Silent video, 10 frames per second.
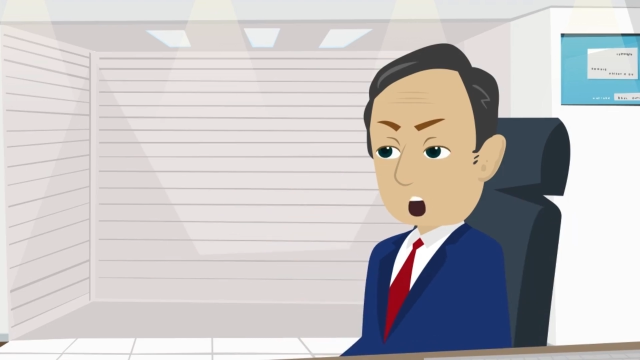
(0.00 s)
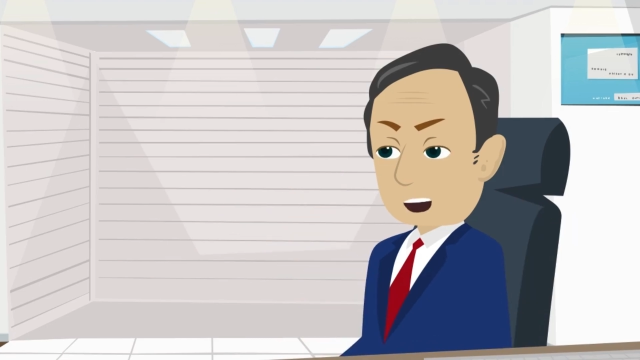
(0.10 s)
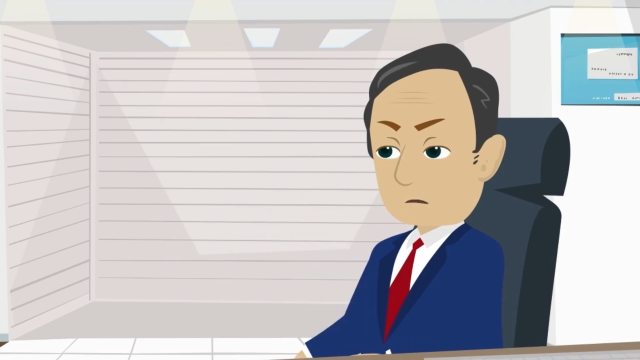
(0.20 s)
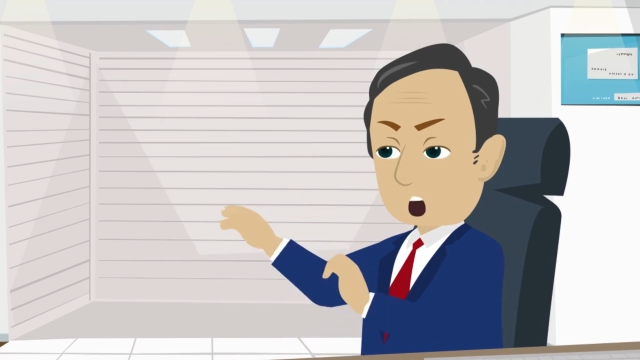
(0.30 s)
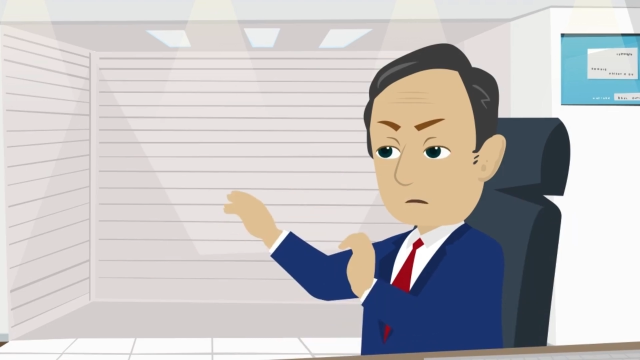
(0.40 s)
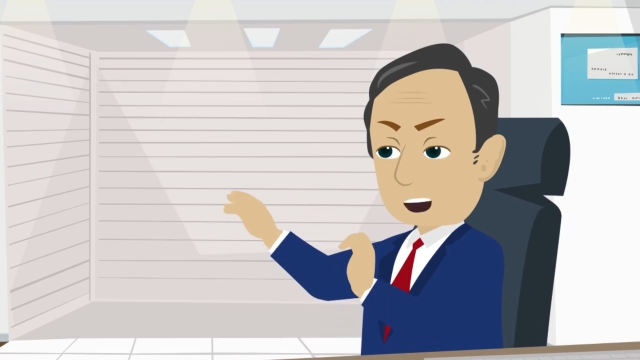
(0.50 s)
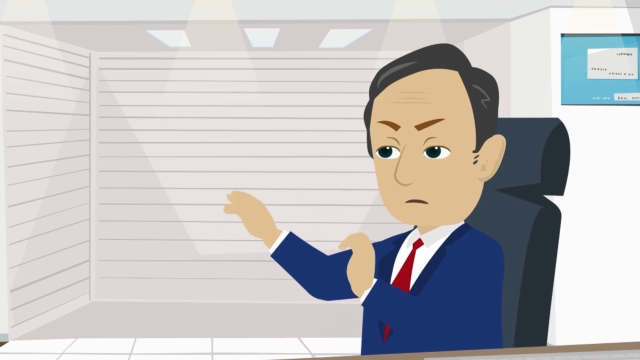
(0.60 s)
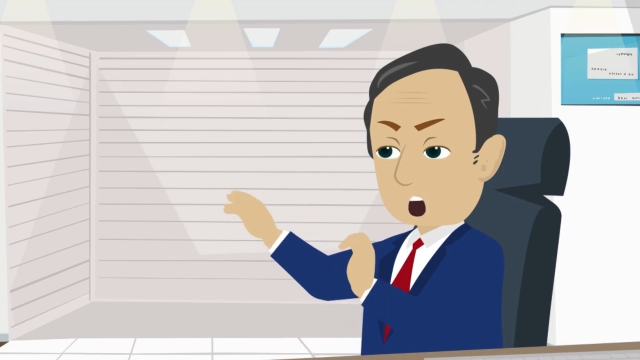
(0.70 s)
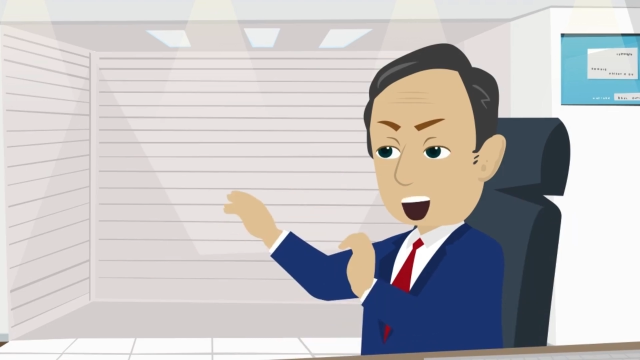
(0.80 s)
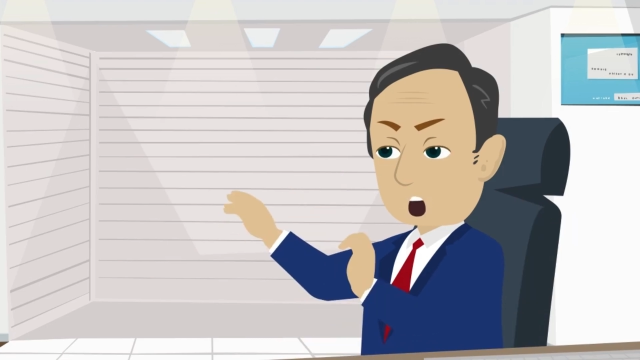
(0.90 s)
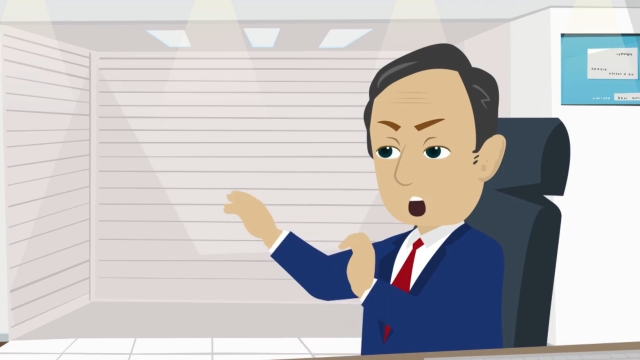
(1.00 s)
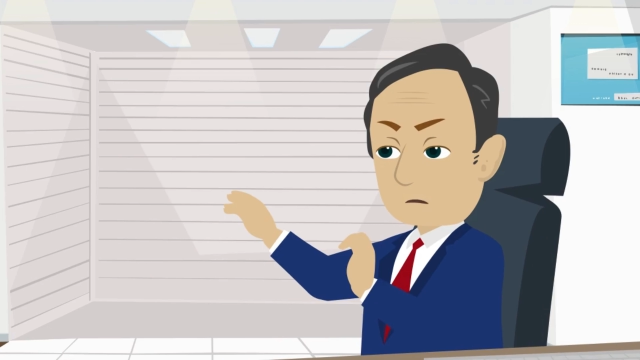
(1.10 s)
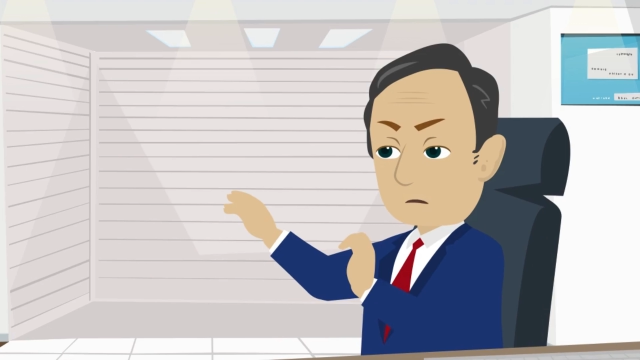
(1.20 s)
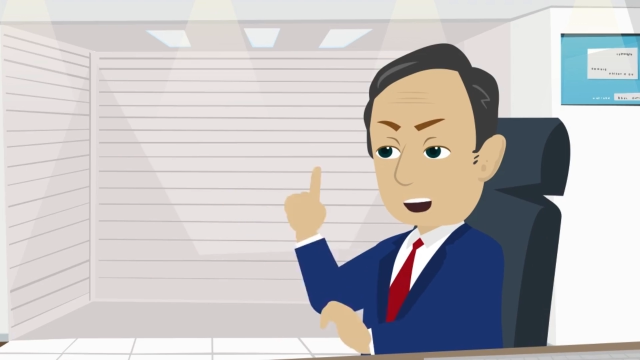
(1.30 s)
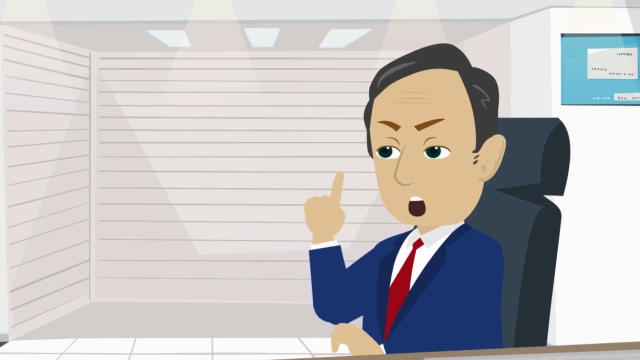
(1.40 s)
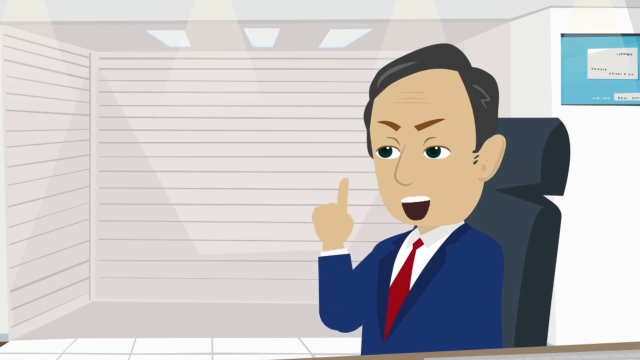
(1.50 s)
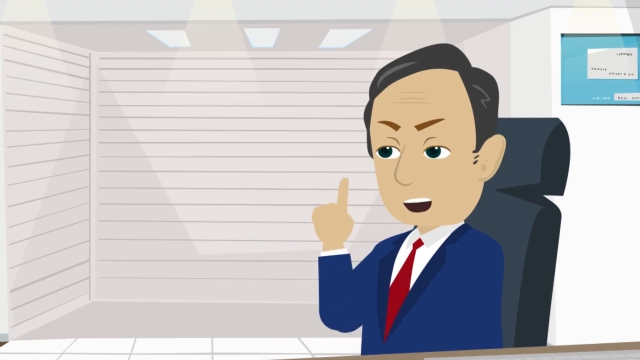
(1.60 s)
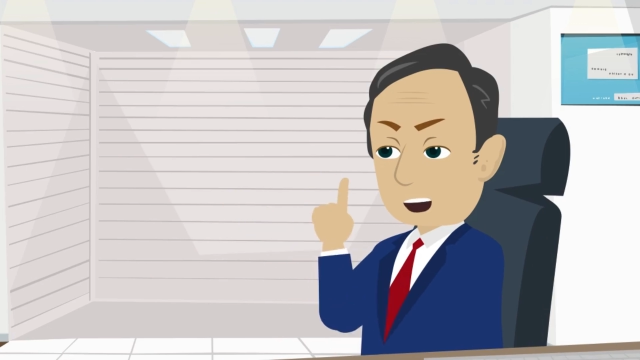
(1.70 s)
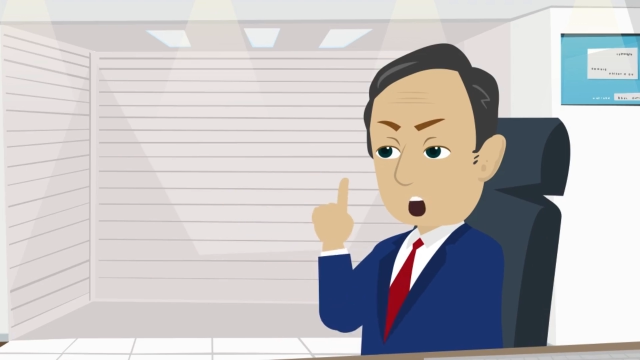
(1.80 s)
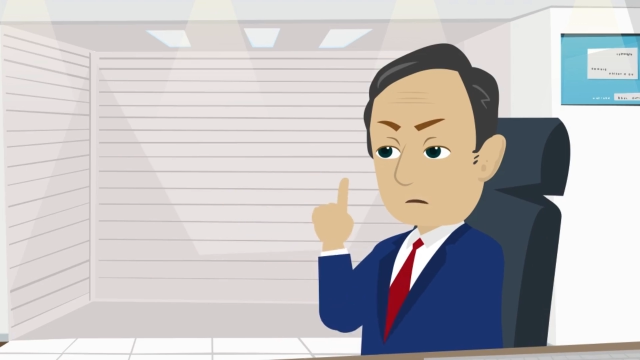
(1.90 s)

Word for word: they also bring in all these retired